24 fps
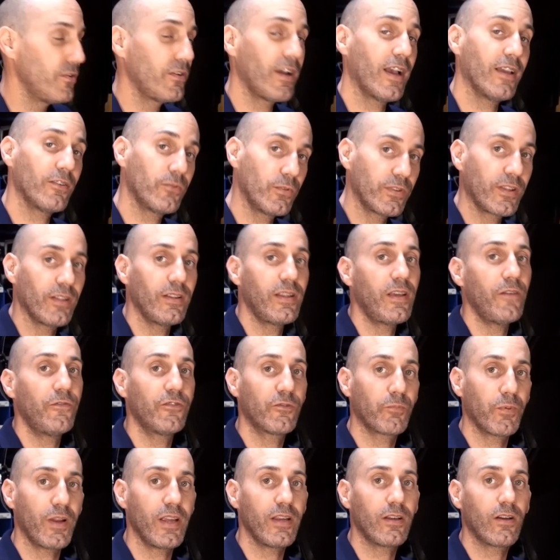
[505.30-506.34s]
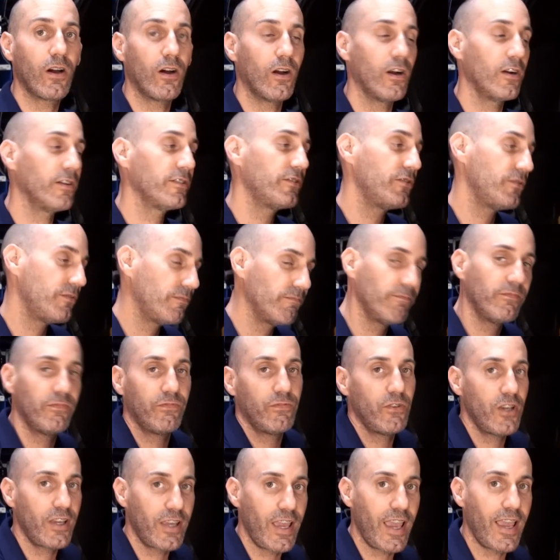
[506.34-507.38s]
guys with the leaf spring cars,
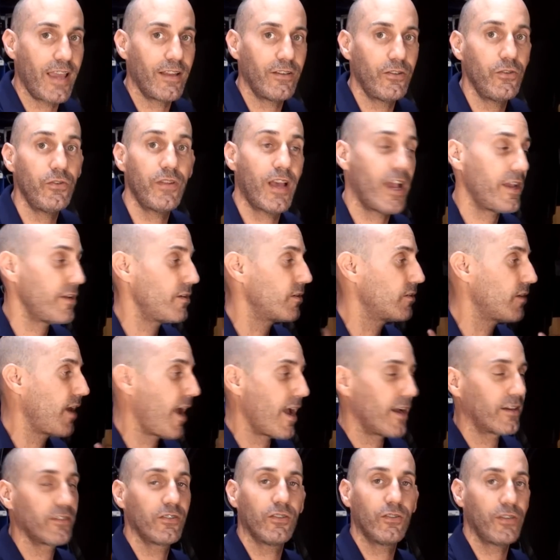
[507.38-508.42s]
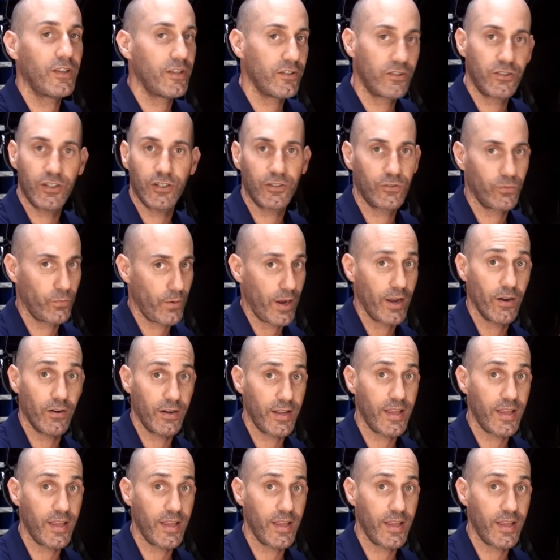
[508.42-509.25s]
you can't do that. Your axle is just where it